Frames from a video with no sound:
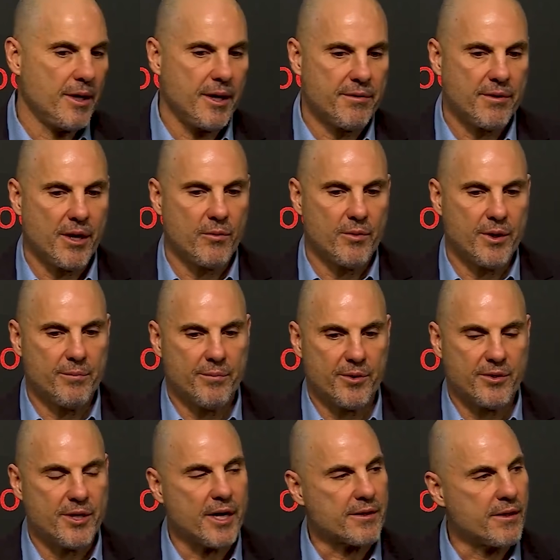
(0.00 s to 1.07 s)
And I thought we
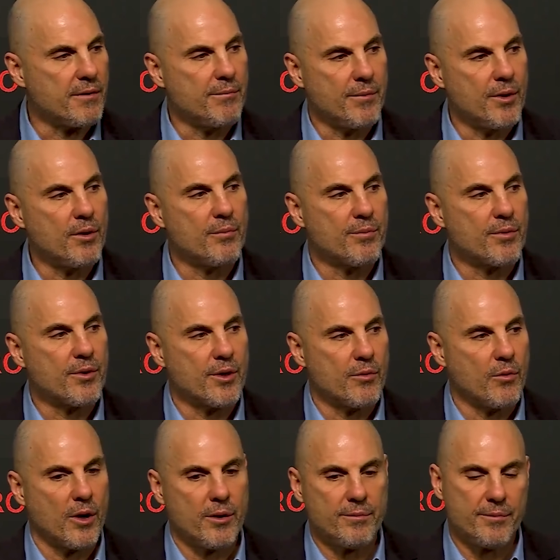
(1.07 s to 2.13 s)
protected the middle pretty
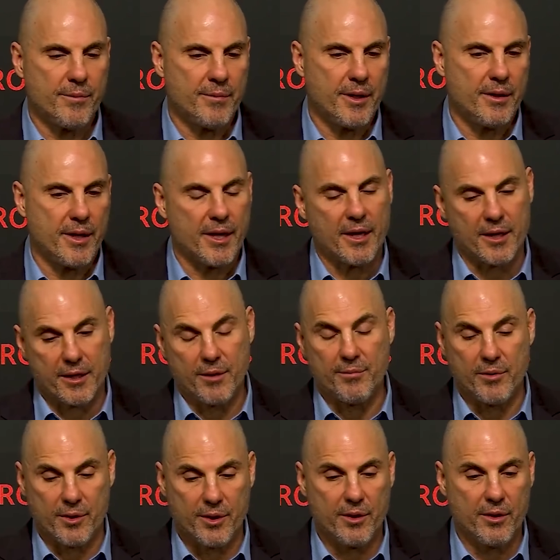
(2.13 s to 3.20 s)
well. I mean, they got a
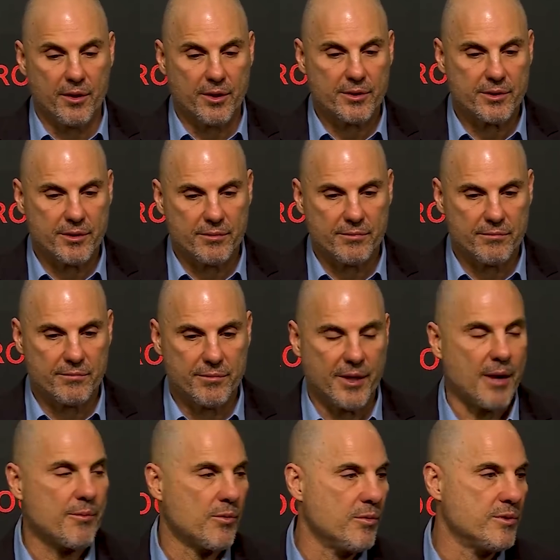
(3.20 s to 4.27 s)
couple of good looks, and
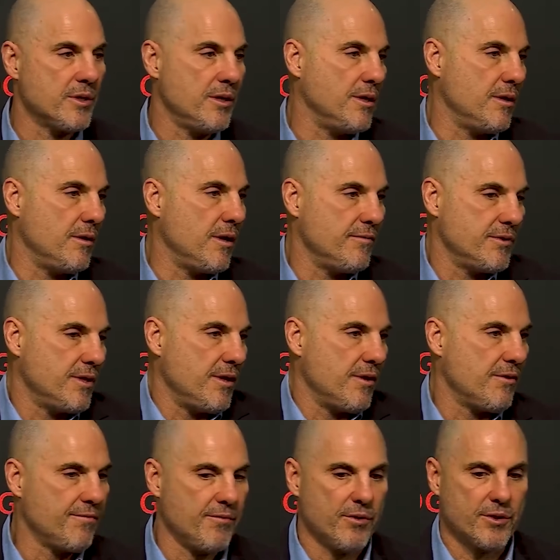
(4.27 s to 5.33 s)
Demmer was, you know, obviously
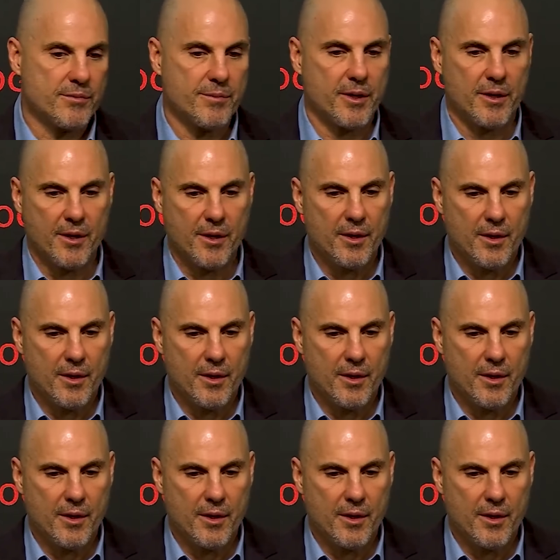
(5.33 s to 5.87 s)
there for us. But